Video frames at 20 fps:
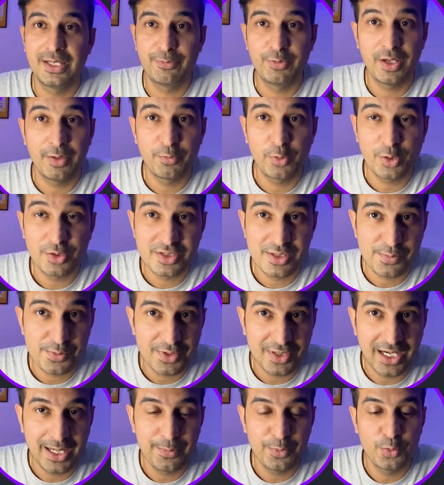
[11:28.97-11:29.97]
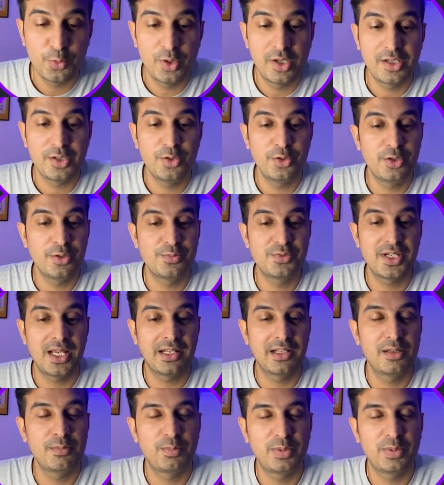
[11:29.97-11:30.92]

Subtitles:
If you have not subscribed to our YouTube channel,